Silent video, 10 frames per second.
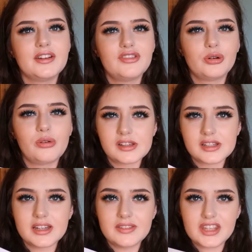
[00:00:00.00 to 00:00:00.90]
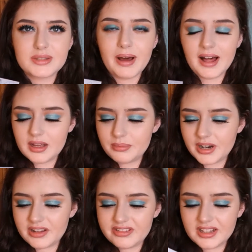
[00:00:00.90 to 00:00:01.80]
if it wasn't in this palette,
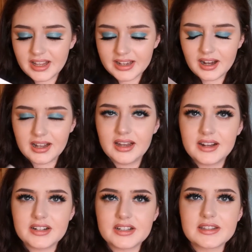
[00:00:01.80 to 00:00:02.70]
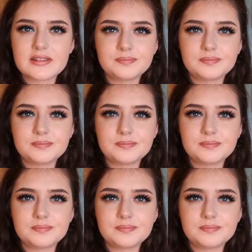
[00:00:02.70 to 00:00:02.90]
but I feel like highlighters